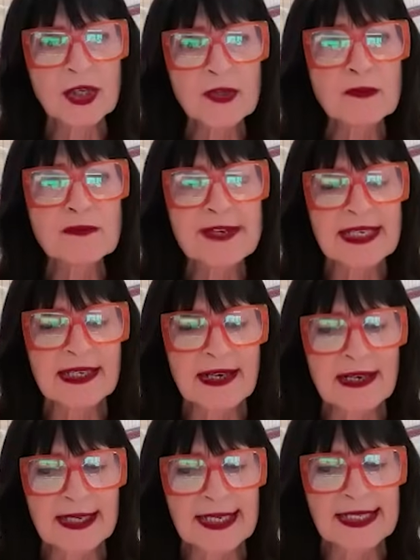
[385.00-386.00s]
you
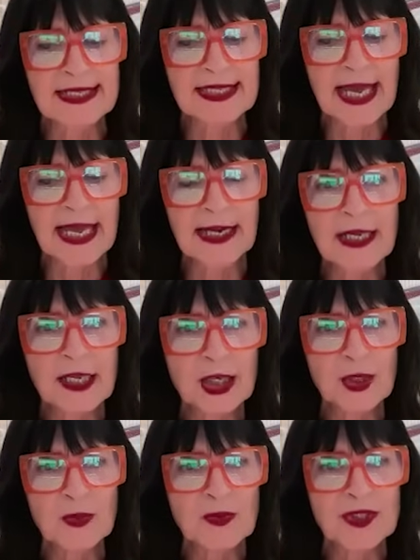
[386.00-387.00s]
realized
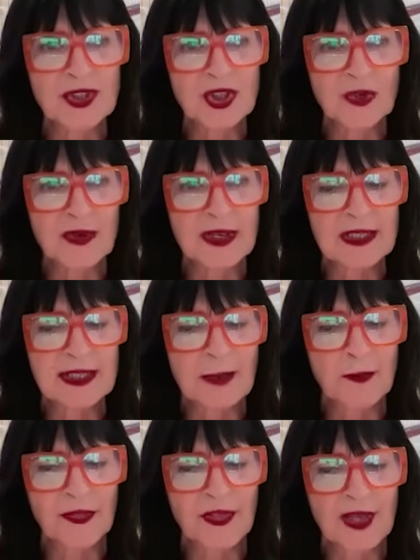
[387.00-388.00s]
ElliQ was doing
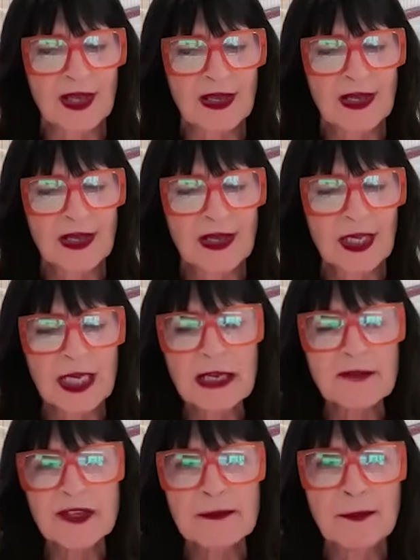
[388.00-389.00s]
something
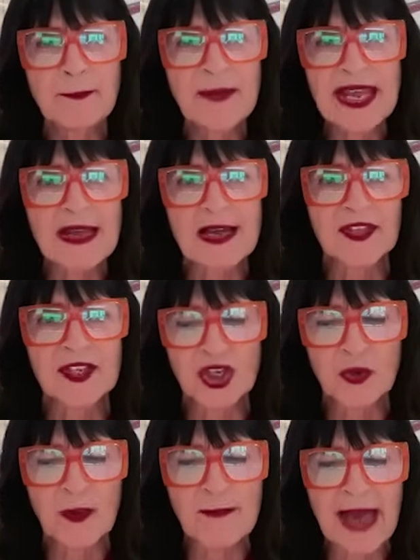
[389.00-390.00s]
even bigger than
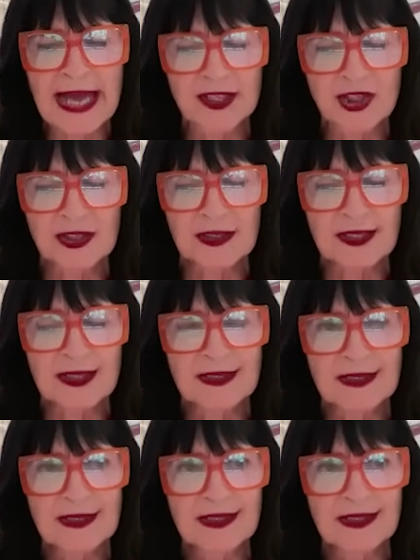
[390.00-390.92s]
you imagined?